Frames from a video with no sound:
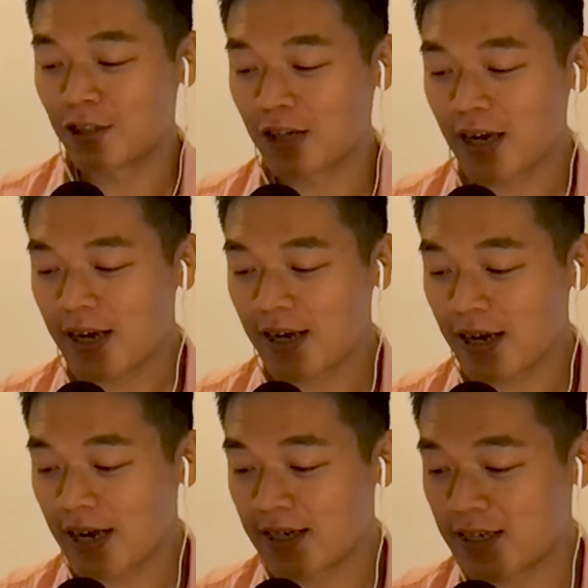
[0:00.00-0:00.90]
Today
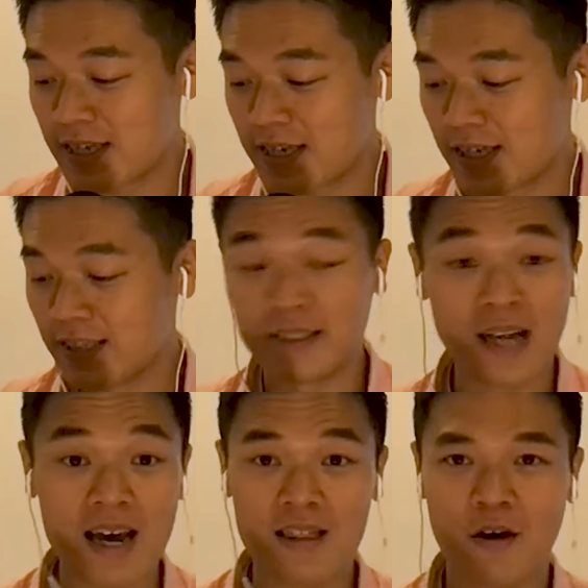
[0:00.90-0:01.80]
is the
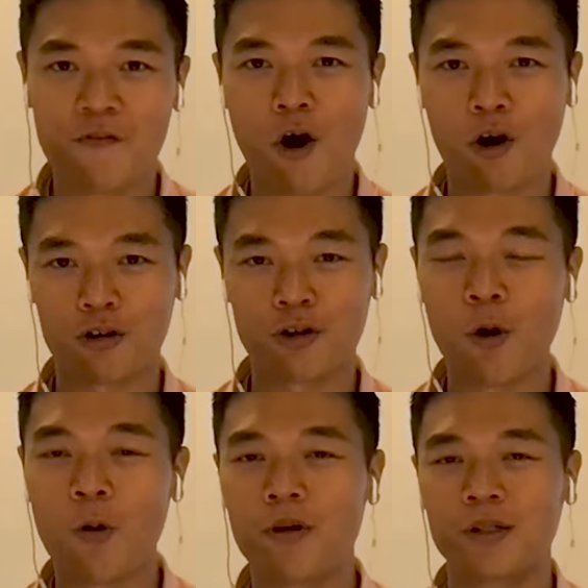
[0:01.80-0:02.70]
9th of
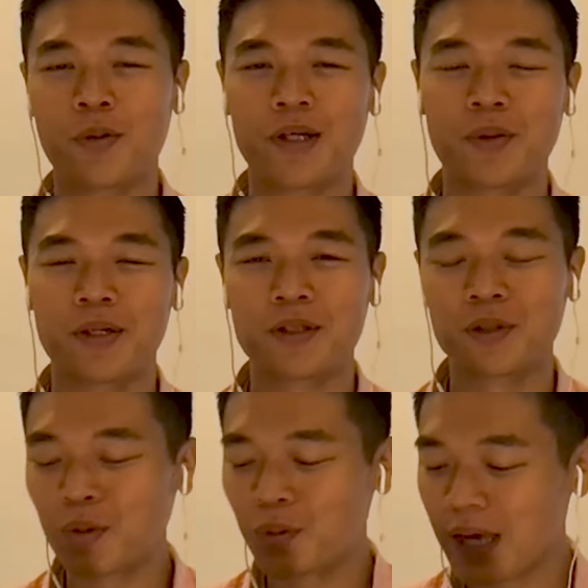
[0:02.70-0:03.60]
October
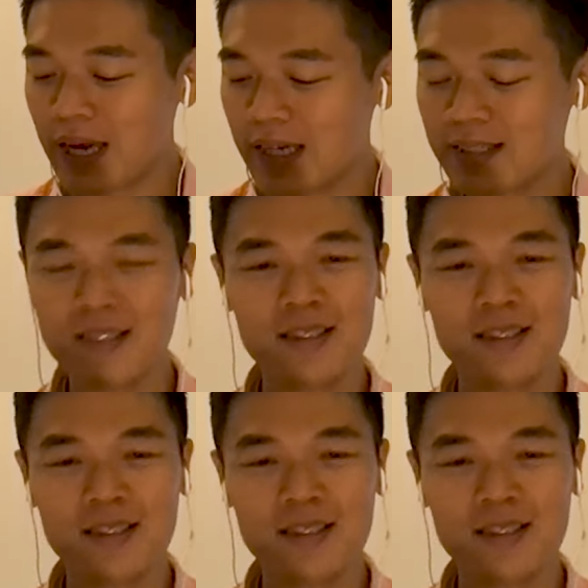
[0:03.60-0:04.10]
2022. It is a